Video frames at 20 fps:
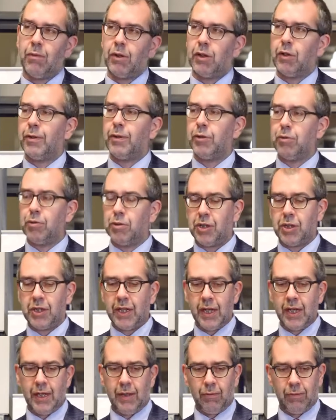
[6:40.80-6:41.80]
What I want to
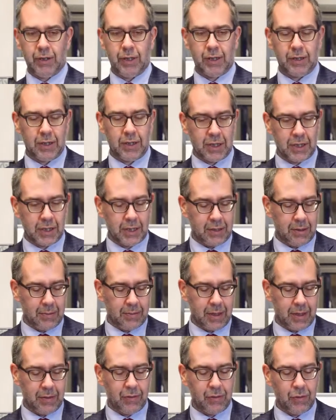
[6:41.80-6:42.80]
say with that is that,
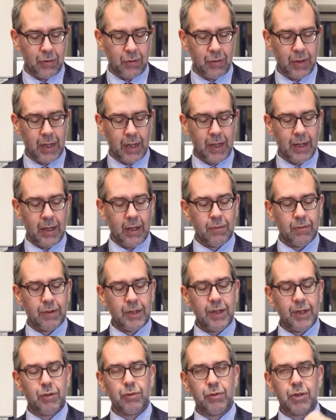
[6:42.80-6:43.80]
in my view,
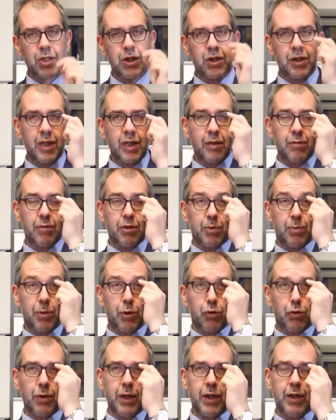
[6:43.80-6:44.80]
we need to distinguish
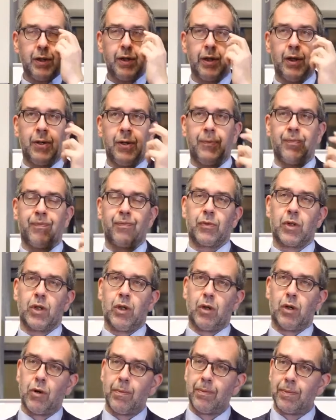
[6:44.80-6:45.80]
between
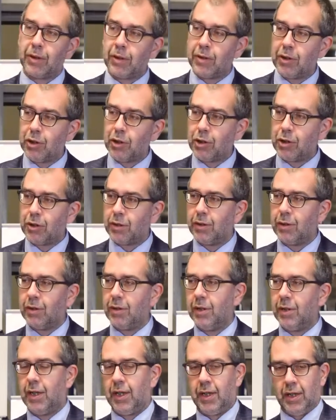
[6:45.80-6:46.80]
competition
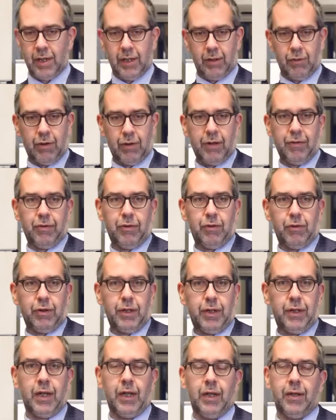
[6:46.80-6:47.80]
and
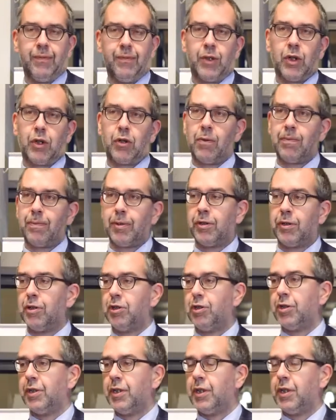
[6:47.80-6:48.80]
rivalry
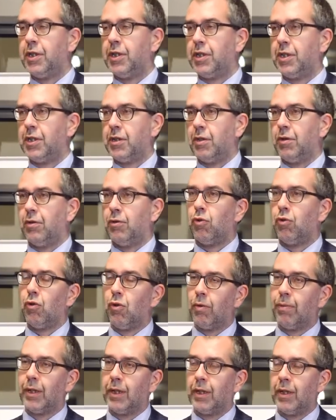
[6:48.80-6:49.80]
competition is
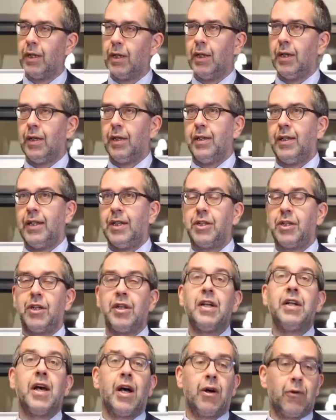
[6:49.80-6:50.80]
normal, it's
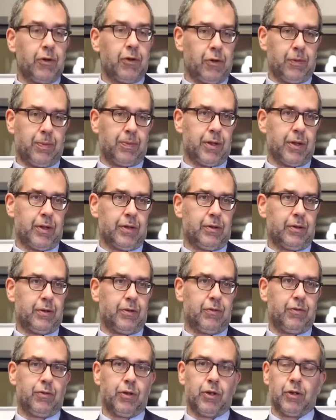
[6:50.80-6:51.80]
an inherent part
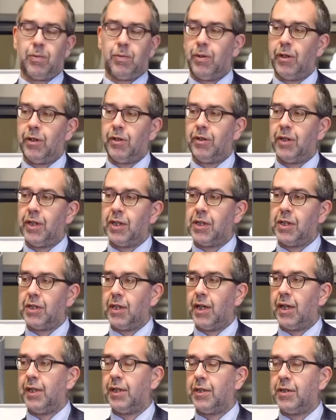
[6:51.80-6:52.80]
of world
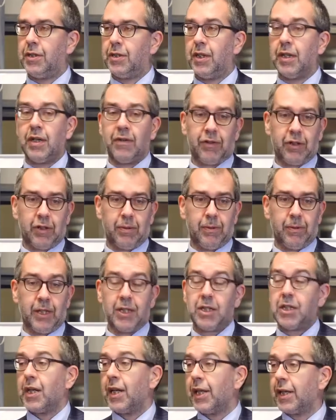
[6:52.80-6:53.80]
politics, and it's
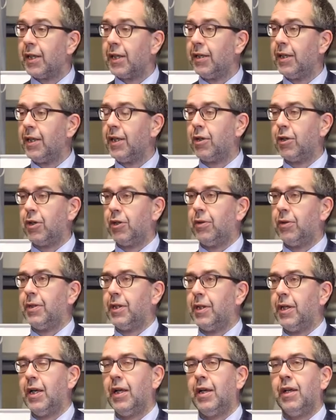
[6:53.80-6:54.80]
inevitable. It's like in the
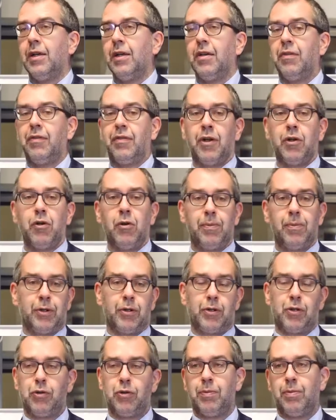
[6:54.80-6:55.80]
economy. If I
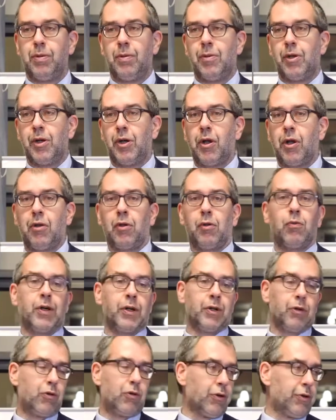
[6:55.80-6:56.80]
open a supermarket on
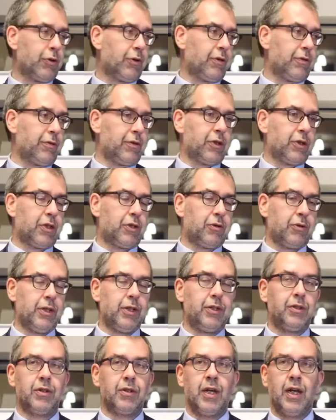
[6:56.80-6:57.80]
one corner of the
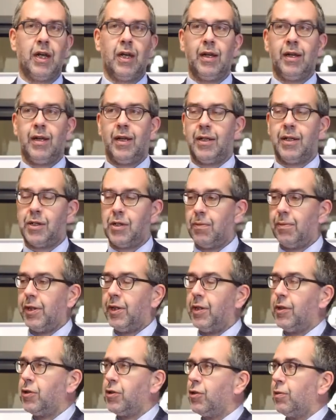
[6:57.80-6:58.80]
street and
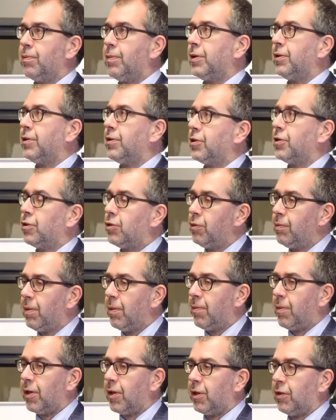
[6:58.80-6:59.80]
someone else opens a
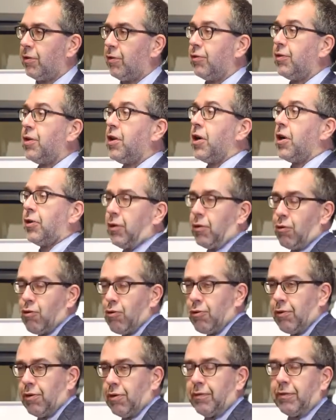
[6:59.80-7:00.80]
supermarket on the other
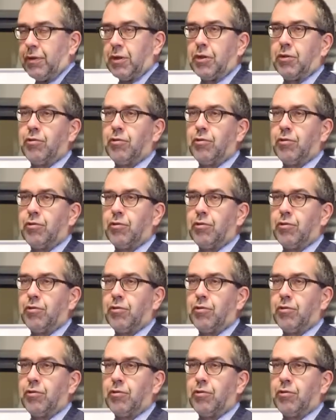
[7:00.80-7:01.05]
corner of the